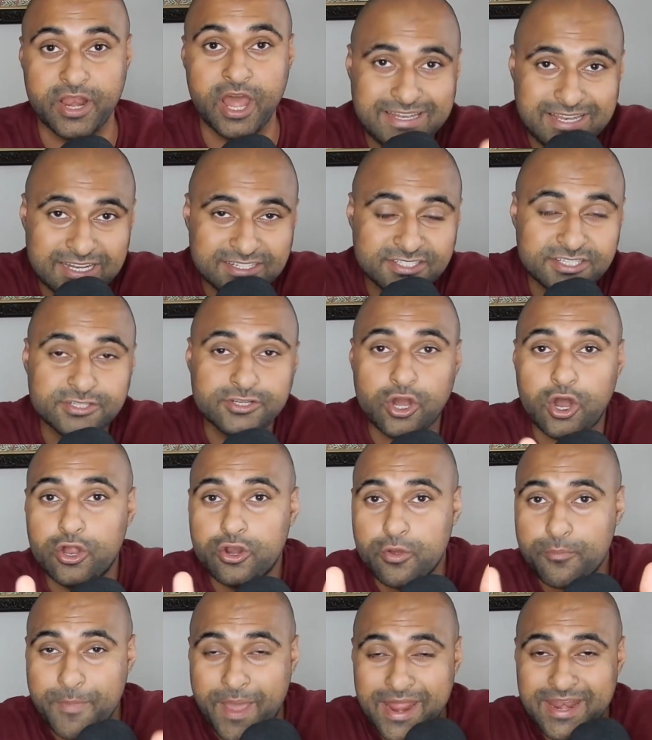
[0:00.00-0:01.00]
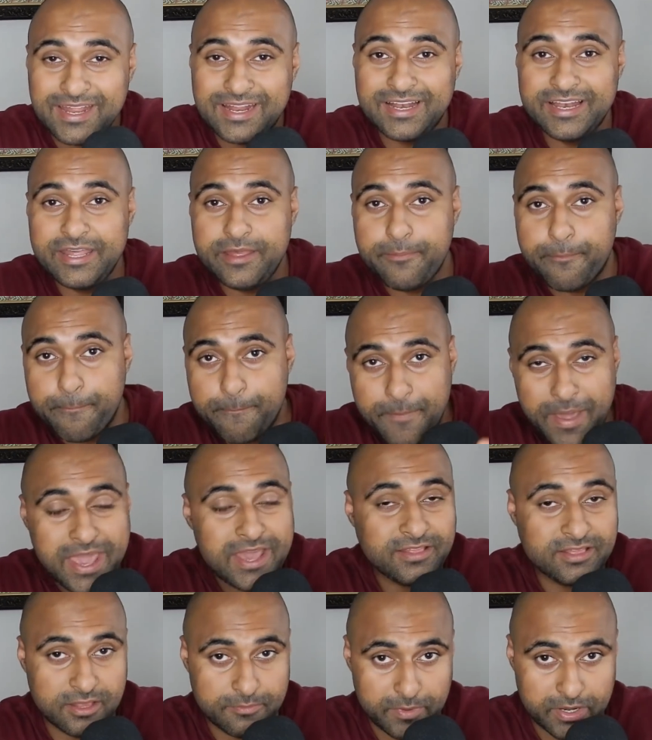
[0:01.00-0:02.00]
It doesn't automatically
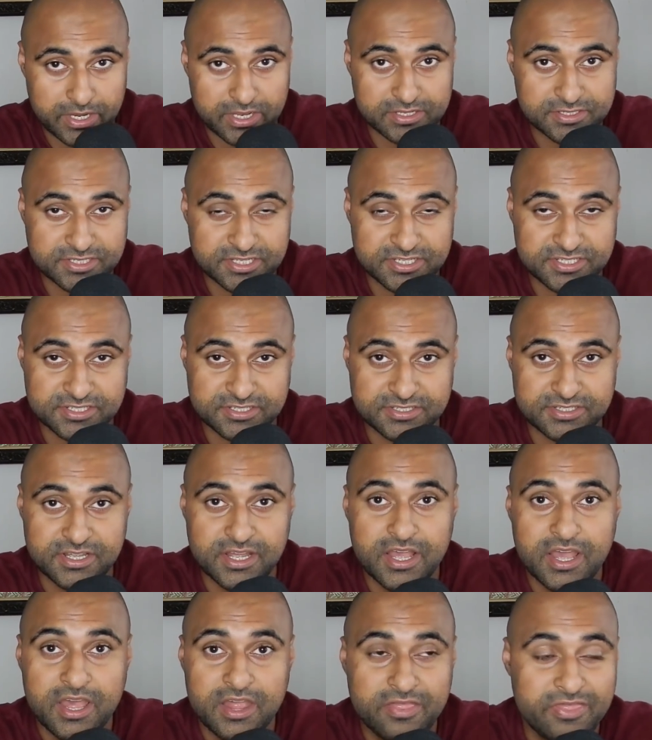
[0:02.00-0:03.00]
make them Indian citizens.